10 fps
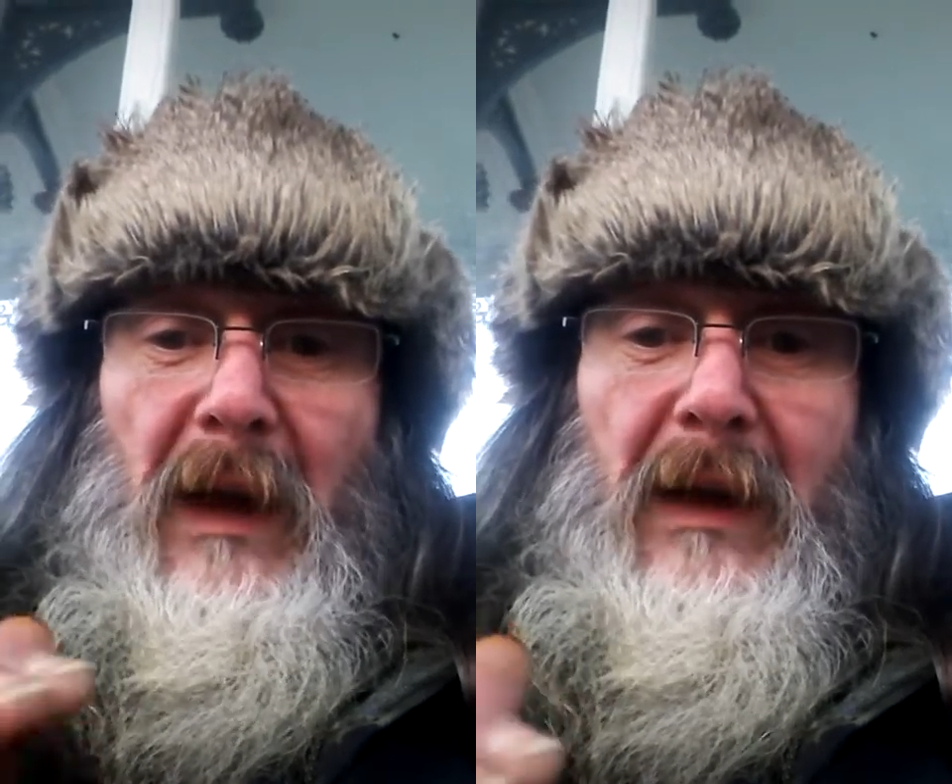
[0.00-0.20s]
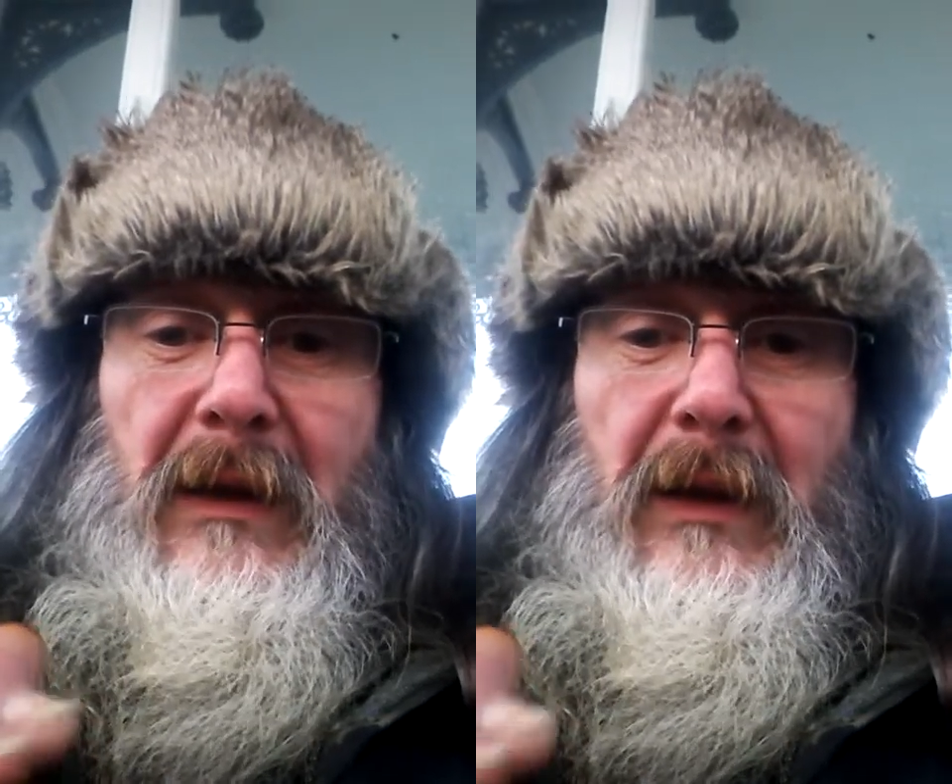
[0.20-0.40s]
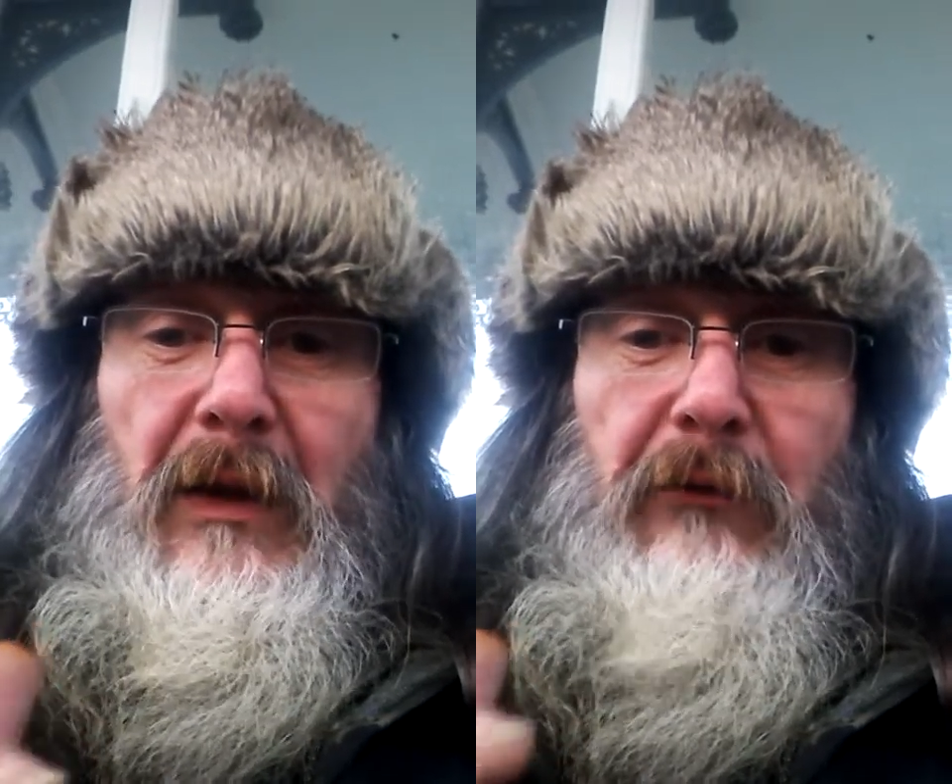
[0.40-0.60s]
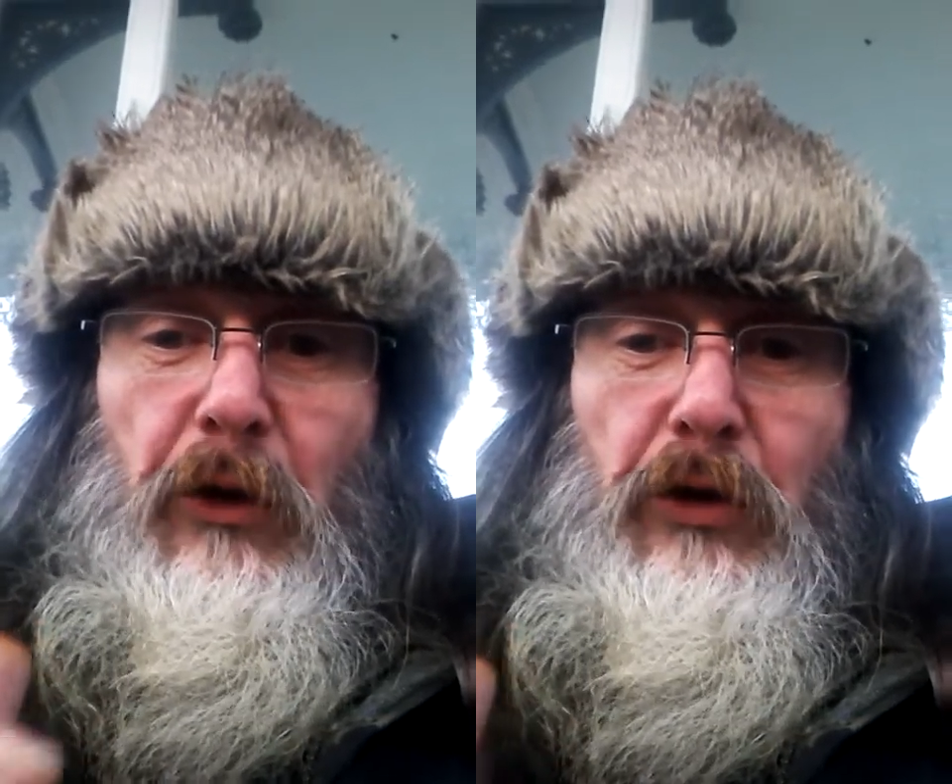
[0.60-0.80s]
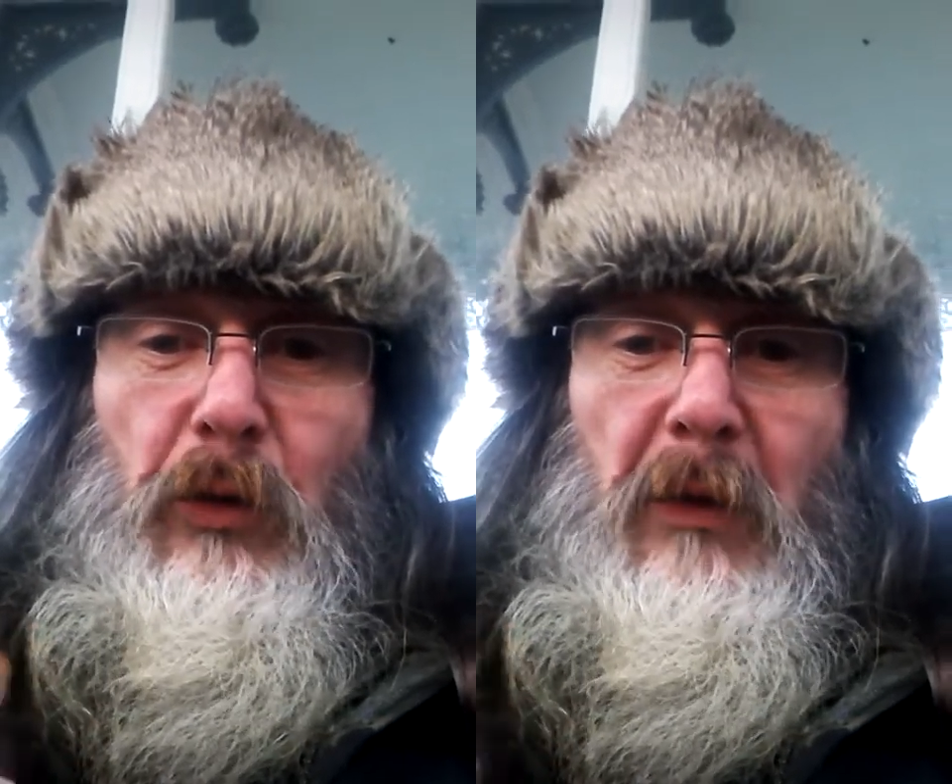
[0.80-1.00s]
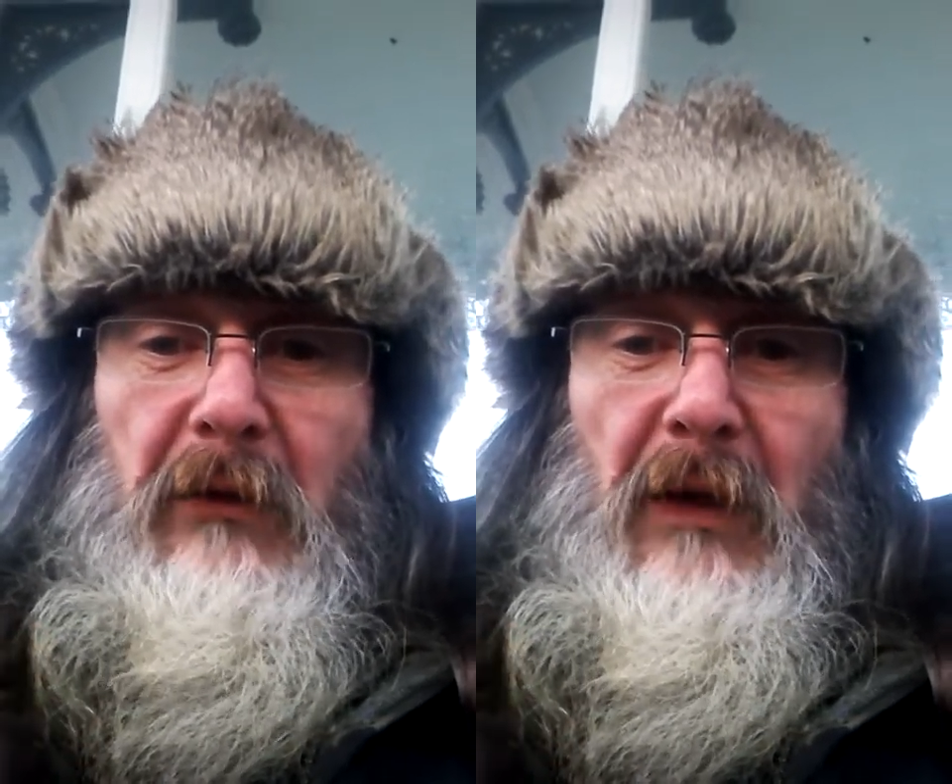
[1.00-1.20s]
in the volume of